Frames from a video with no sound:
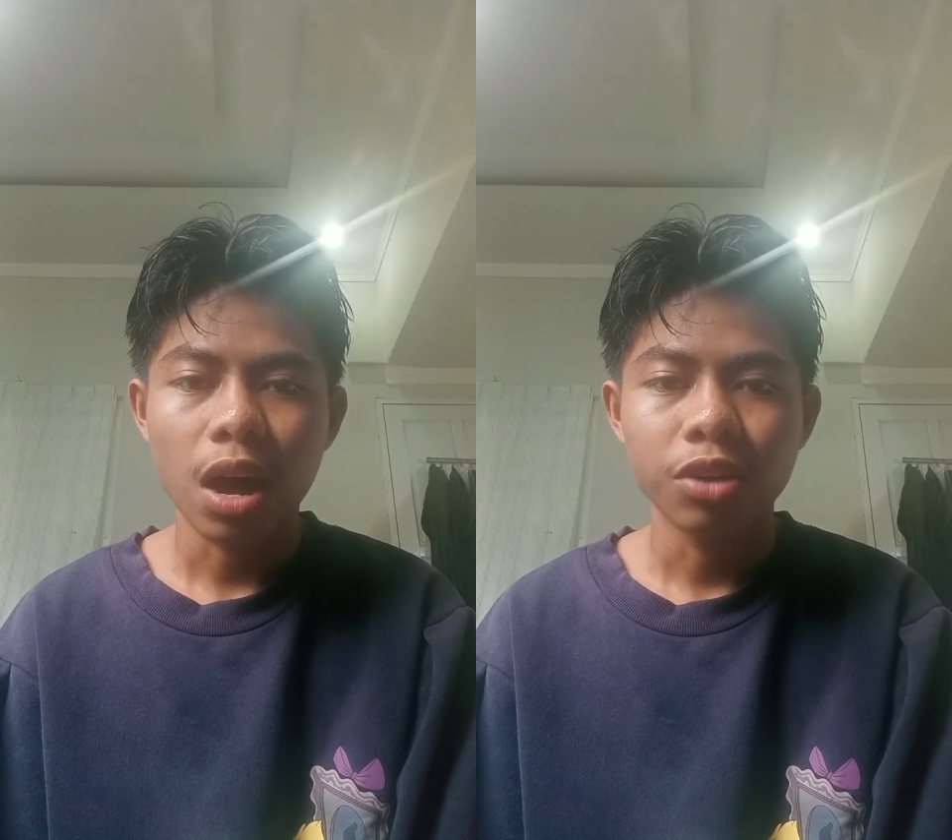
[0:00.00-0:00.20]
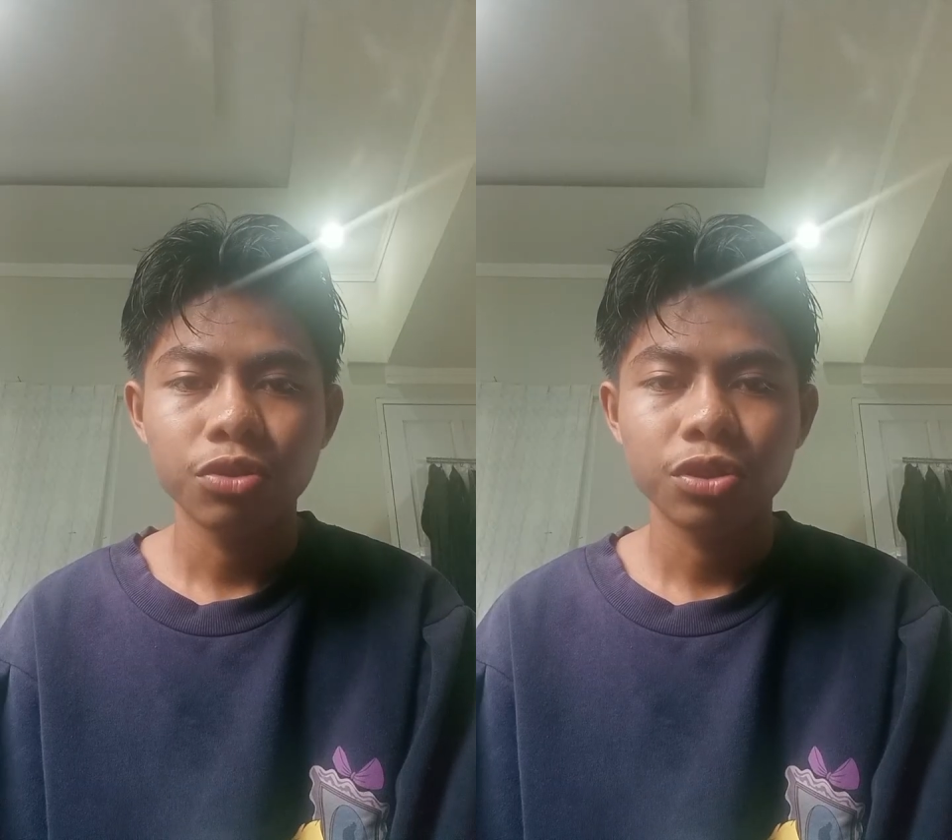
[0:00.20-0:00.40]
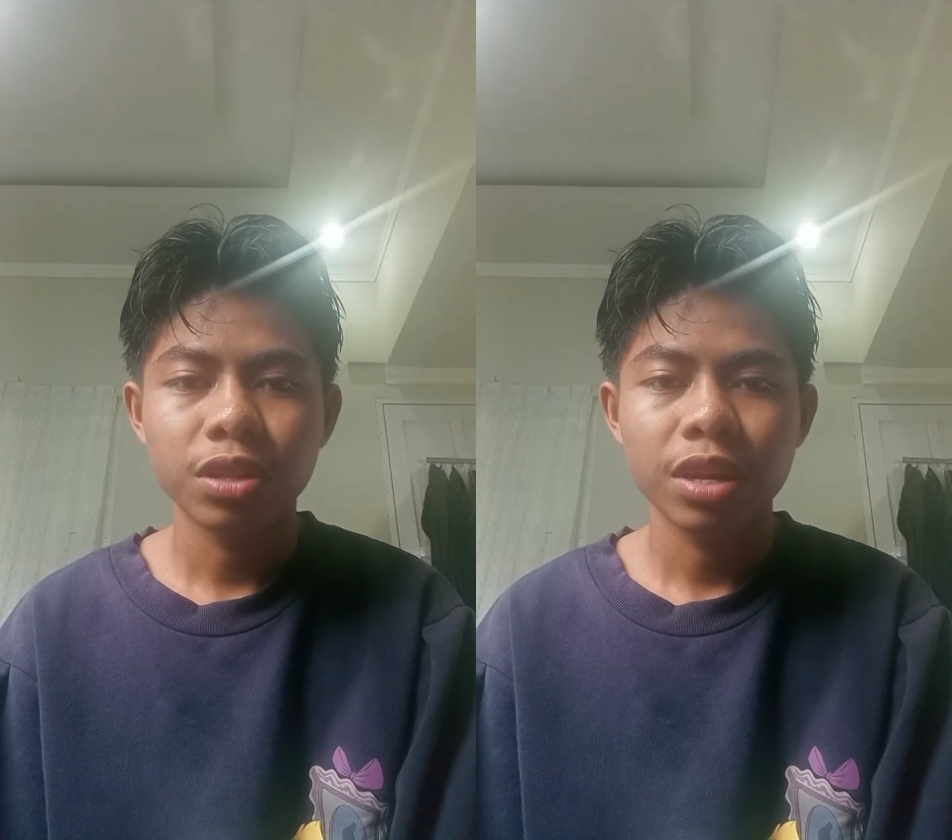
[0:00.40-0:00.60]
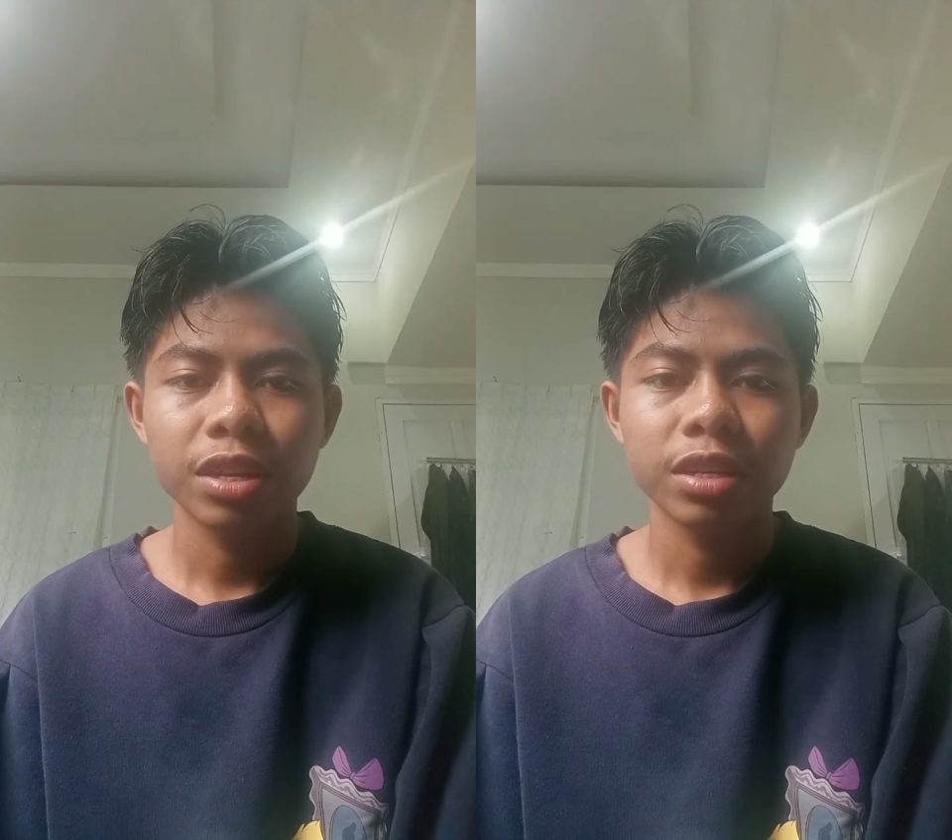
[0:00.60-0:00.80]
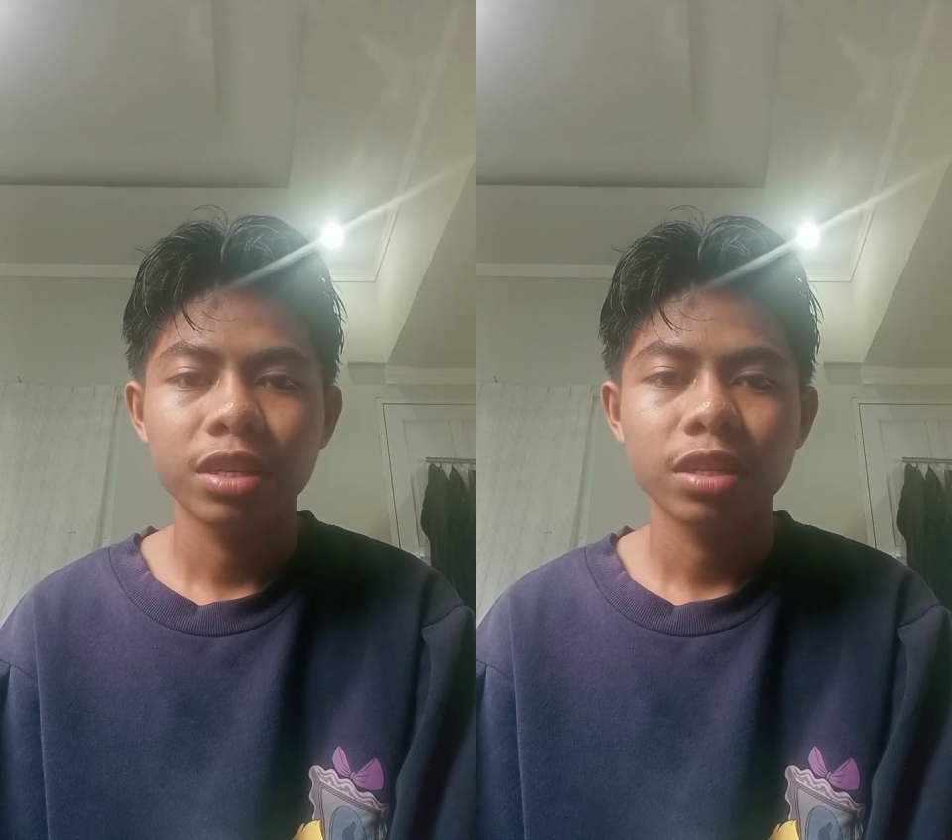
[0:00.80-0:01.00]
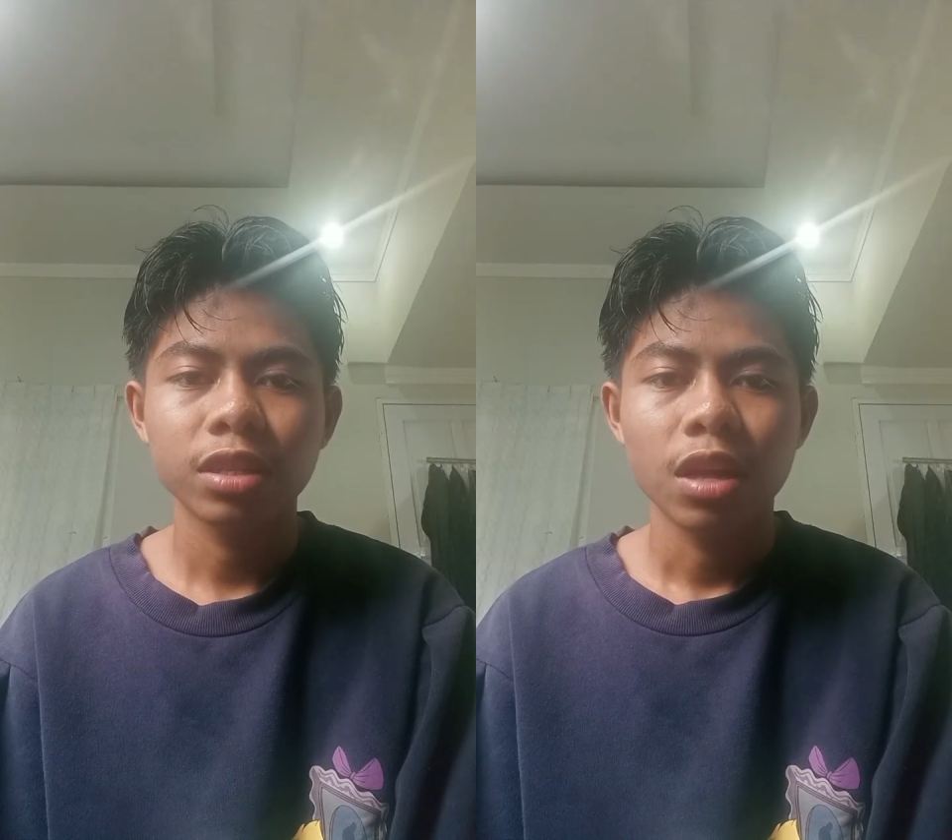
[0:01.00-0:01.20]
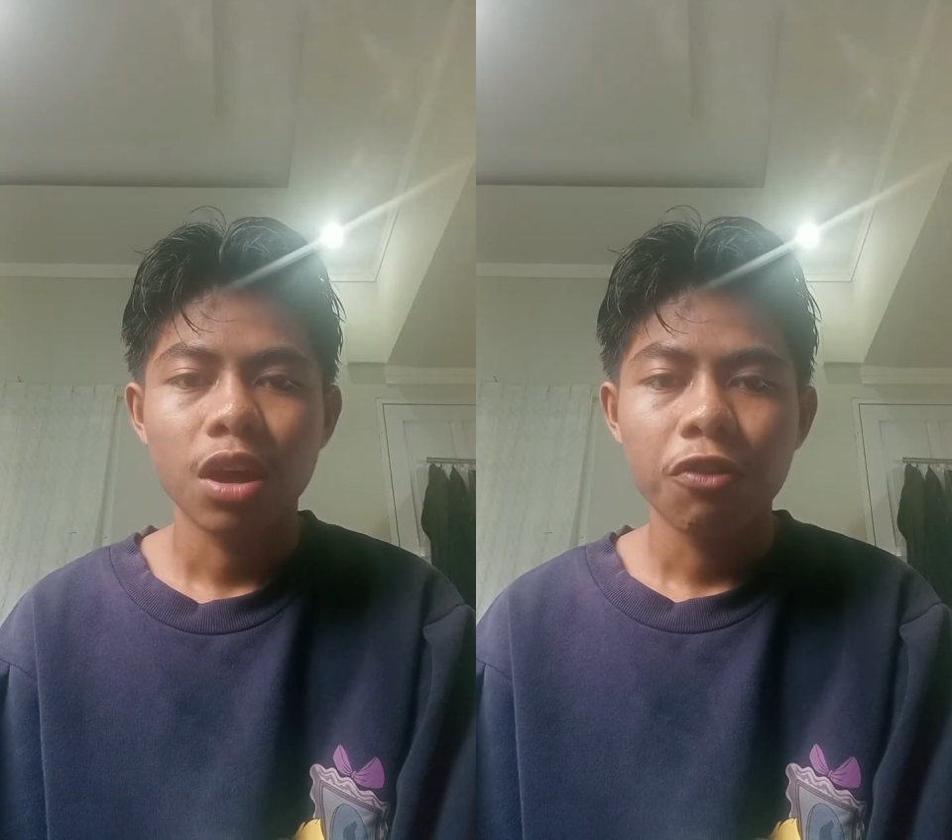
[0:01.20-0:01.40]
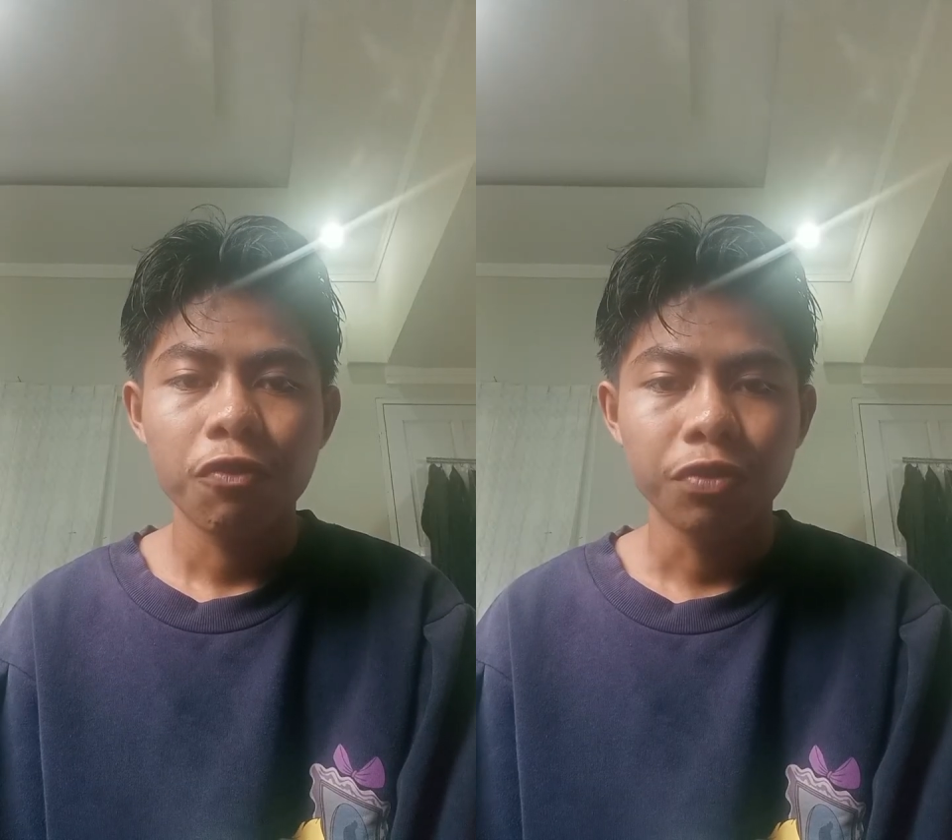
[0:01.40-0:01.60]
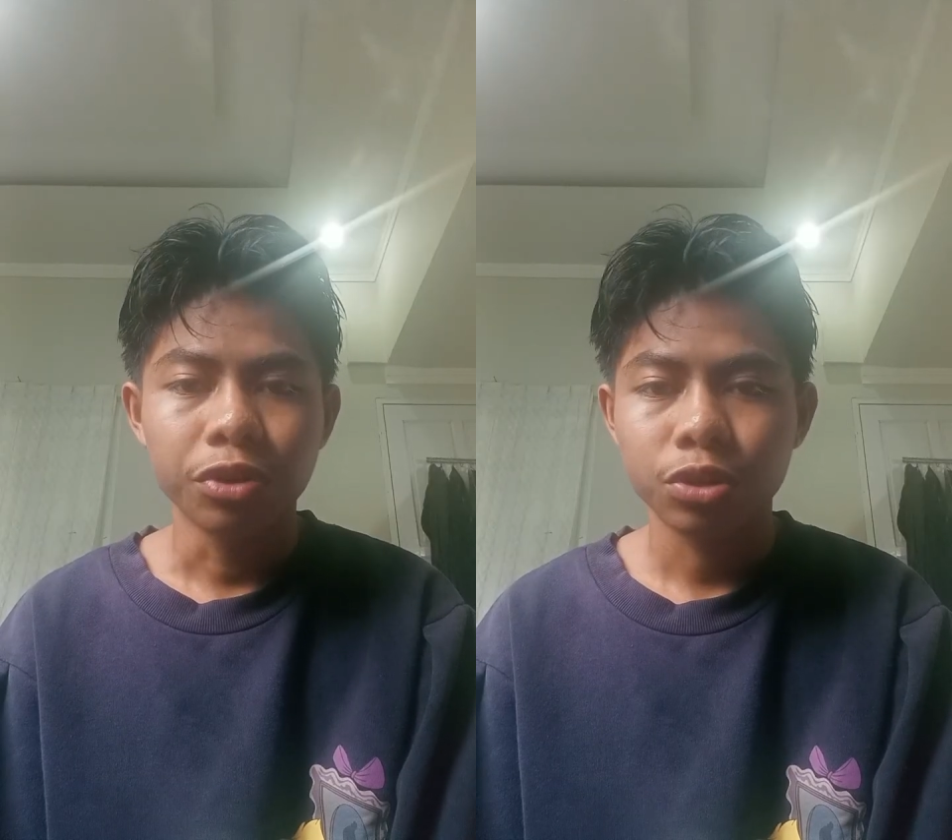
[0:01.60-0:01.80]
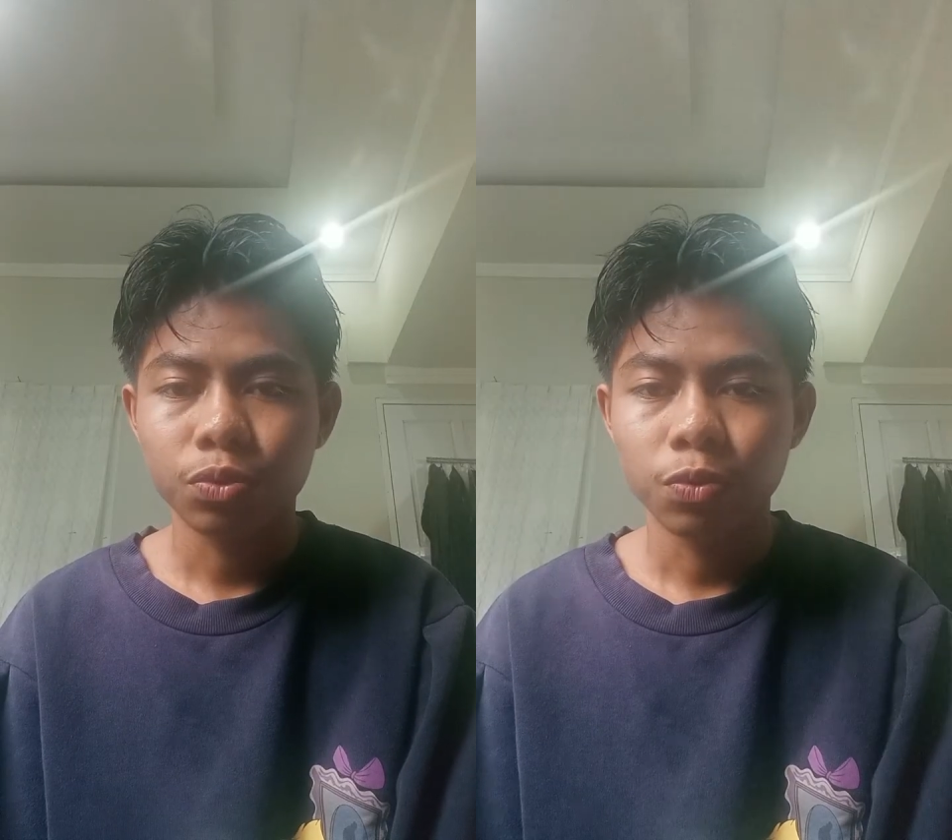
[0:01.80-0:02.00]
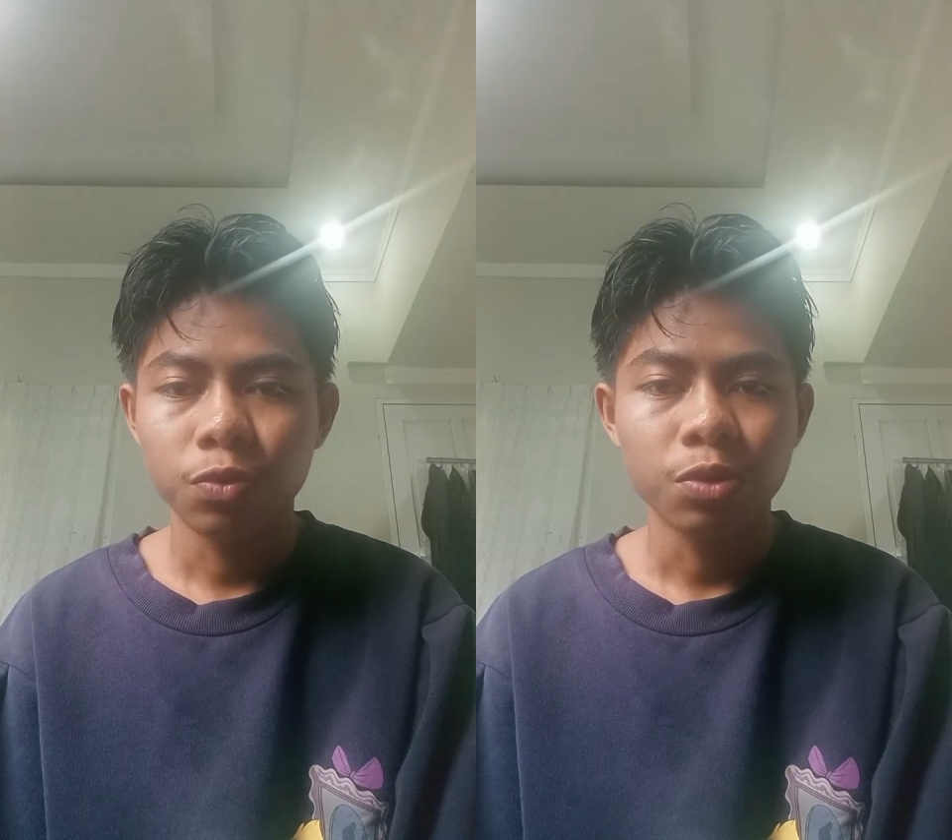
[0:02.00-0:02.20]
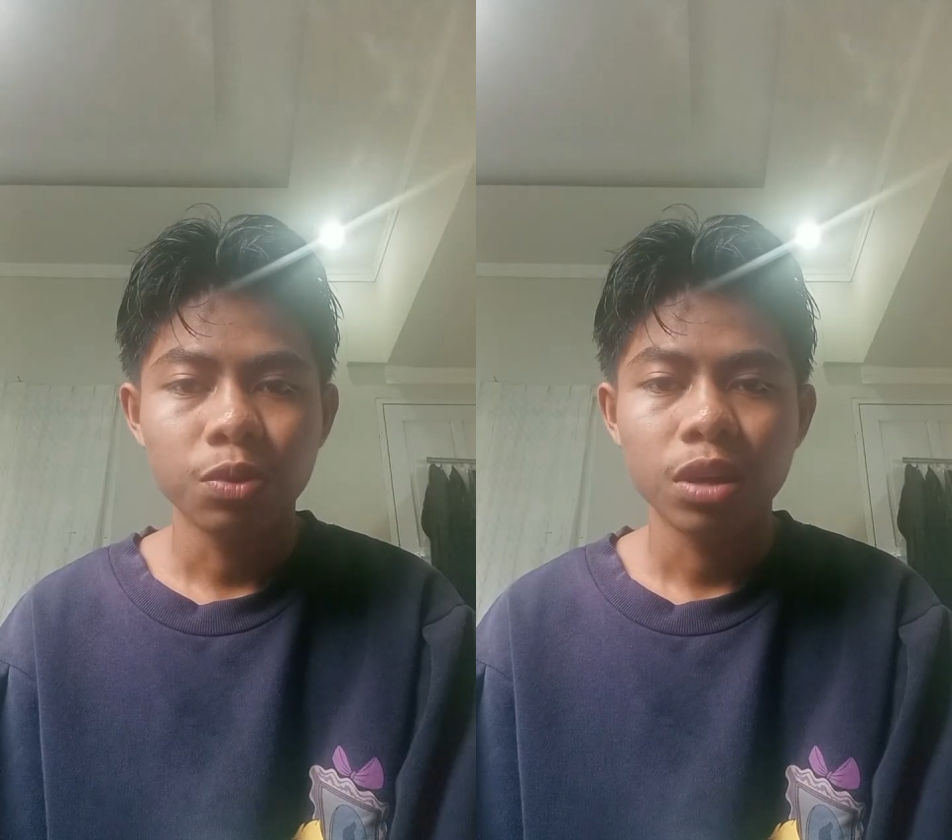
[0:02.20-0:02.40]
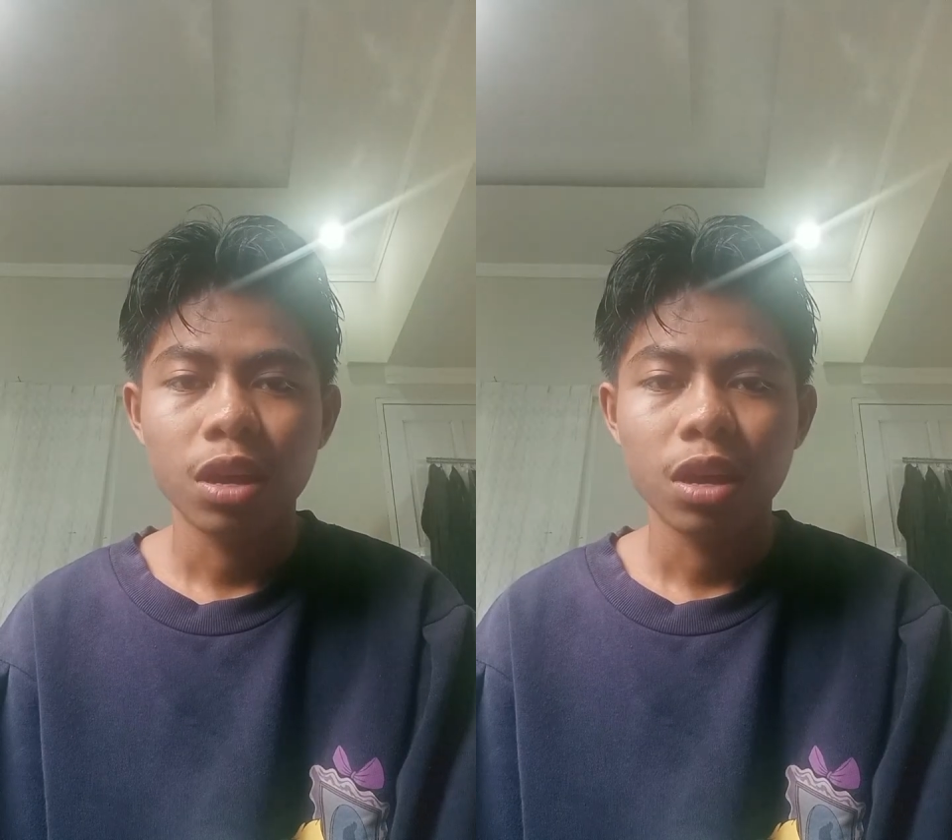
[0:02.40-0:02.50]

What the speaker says: understanding it, first we